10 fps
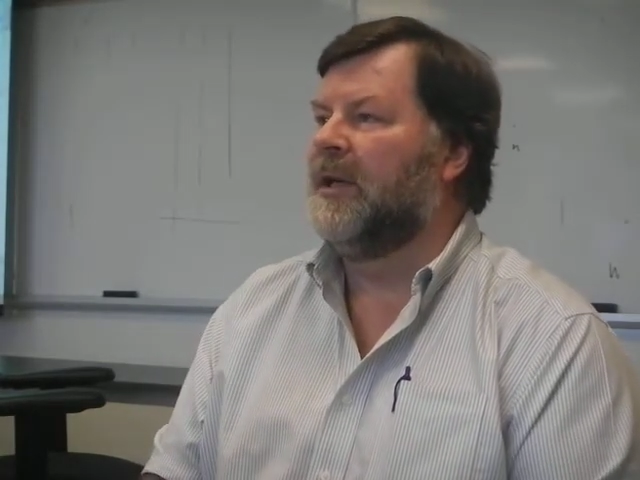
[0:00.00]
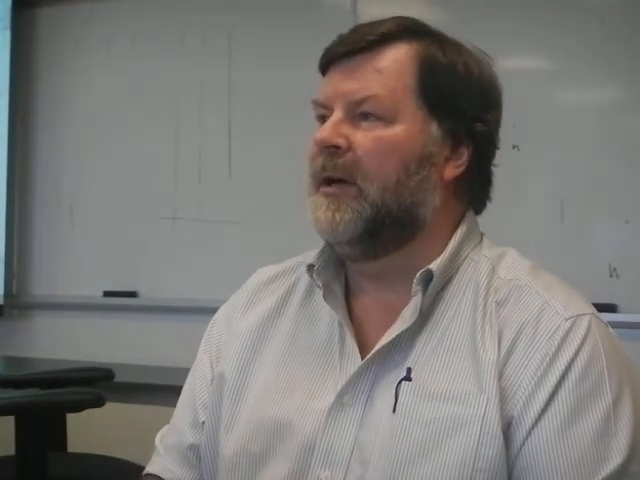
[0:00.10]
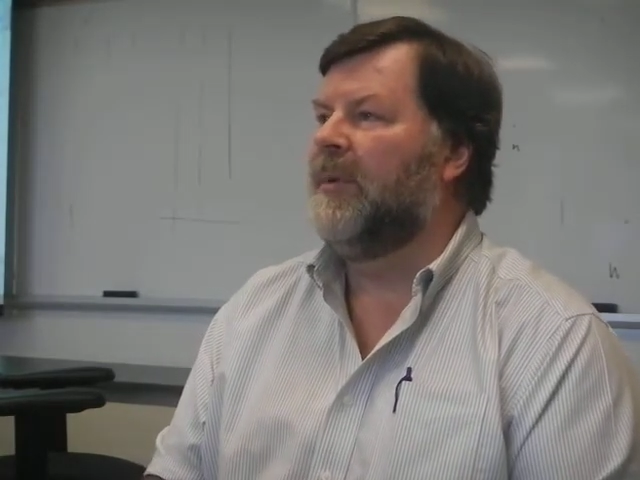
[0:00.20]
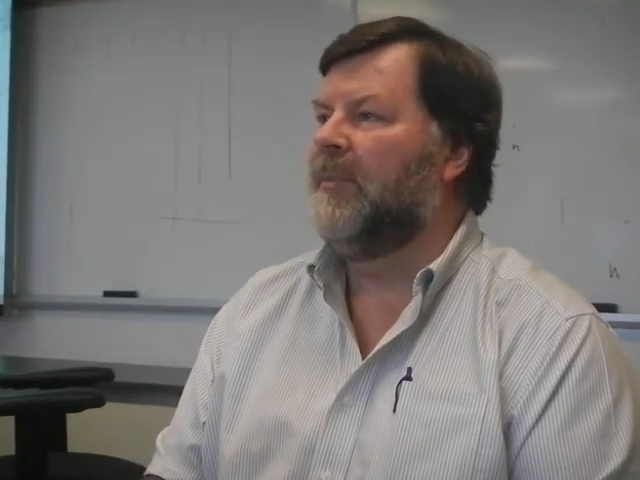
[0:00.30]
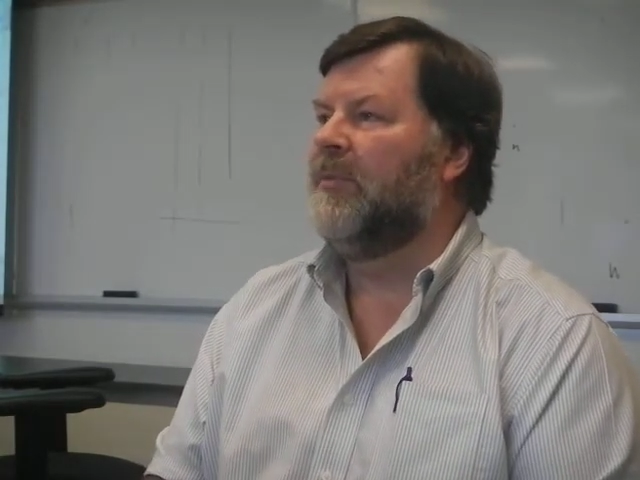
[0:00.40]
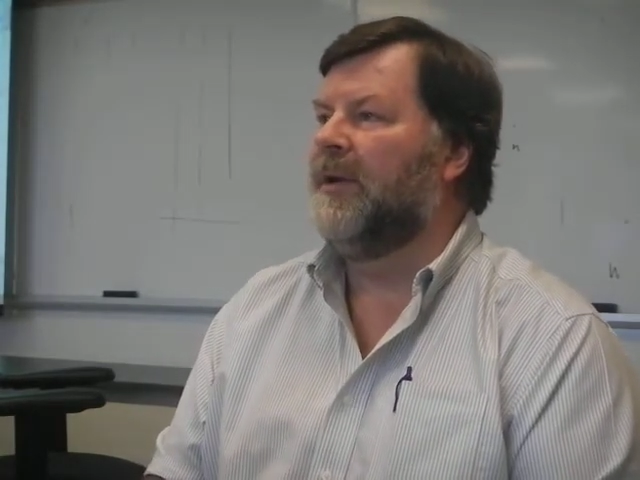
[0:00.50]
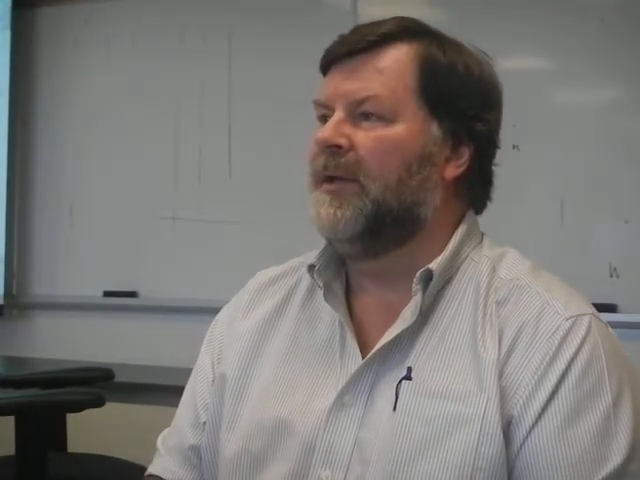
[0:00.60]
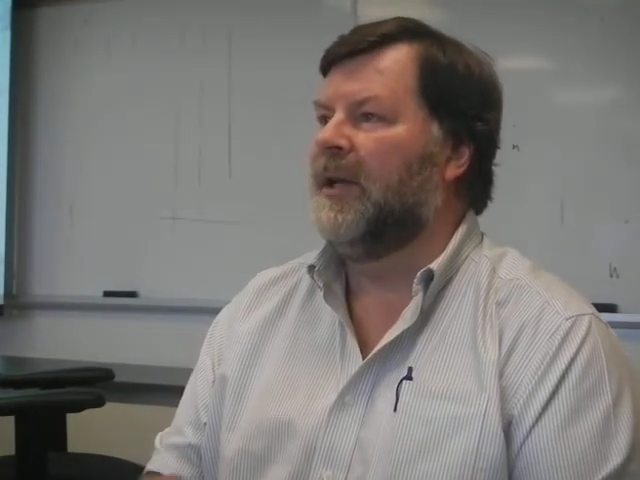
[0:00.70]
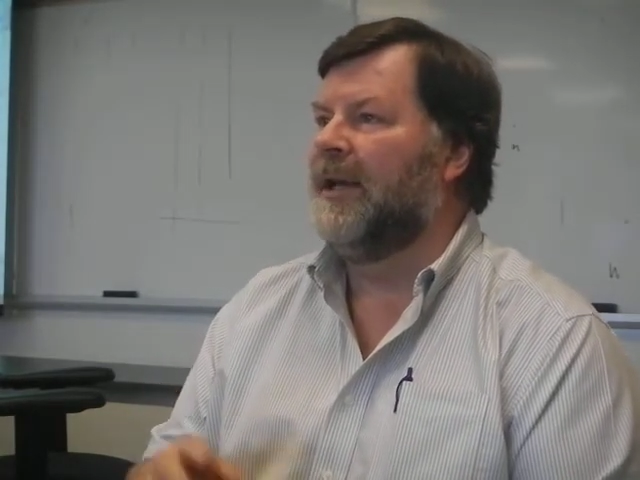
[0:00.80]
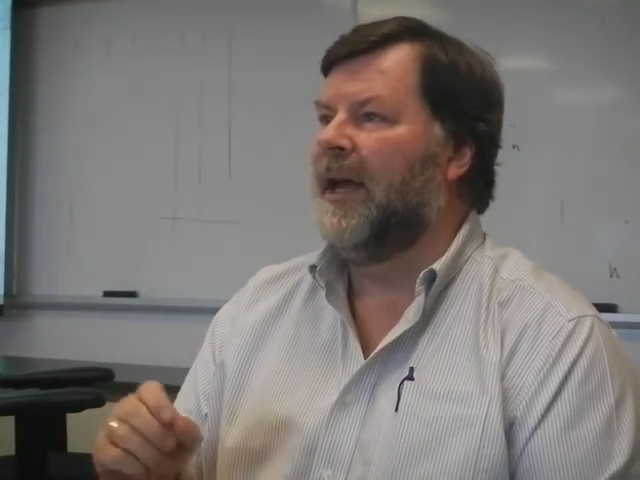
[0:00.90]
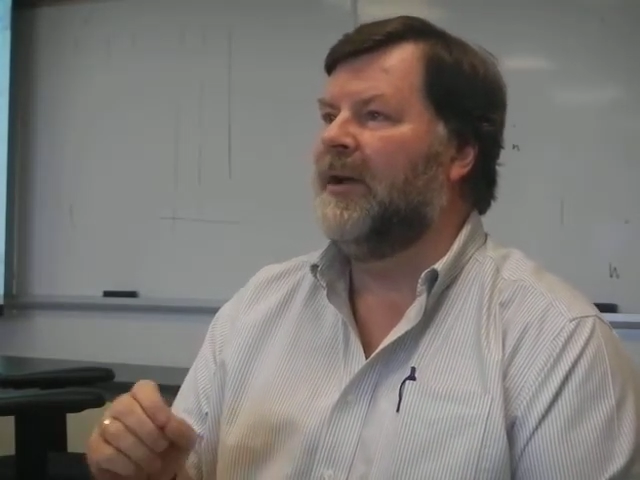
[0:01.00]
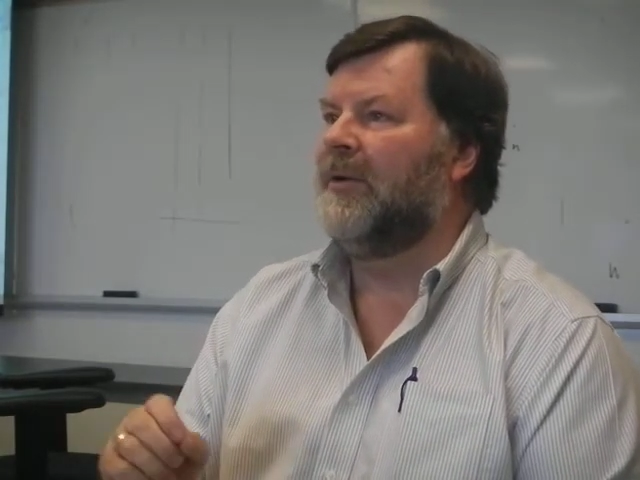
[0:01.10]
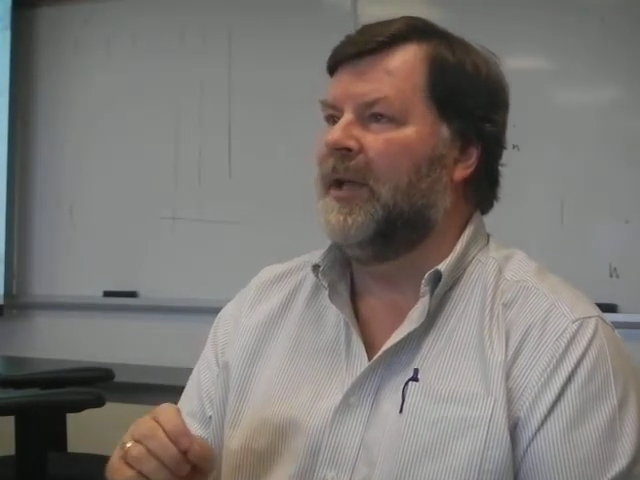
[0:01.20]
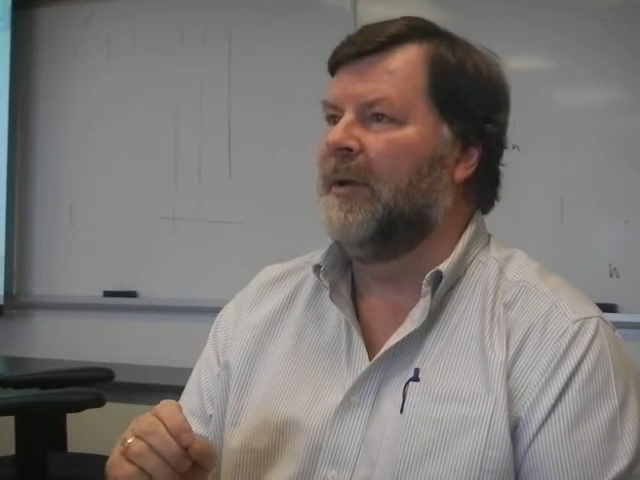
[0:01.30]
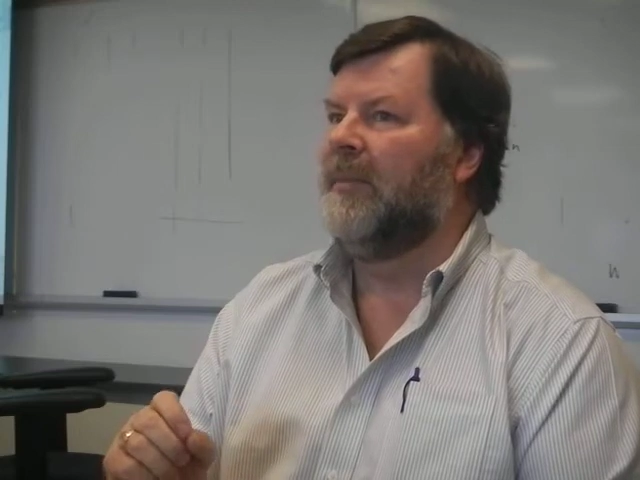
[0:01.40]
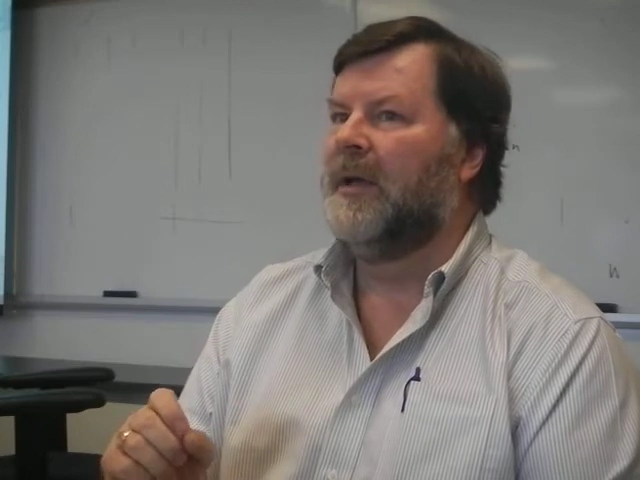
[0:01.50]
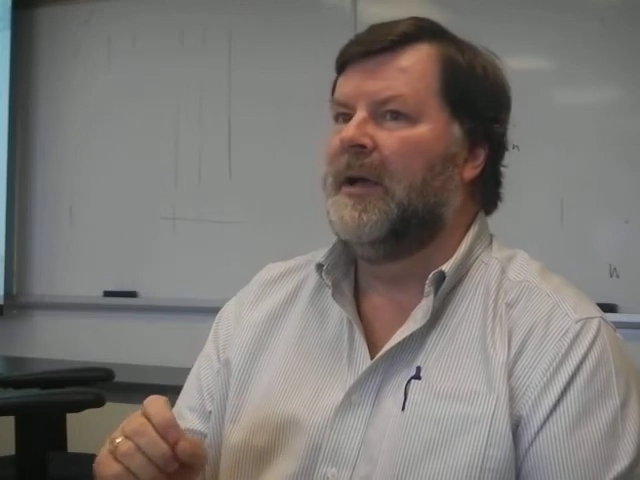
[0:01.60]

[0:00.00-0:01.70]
come up with an acronym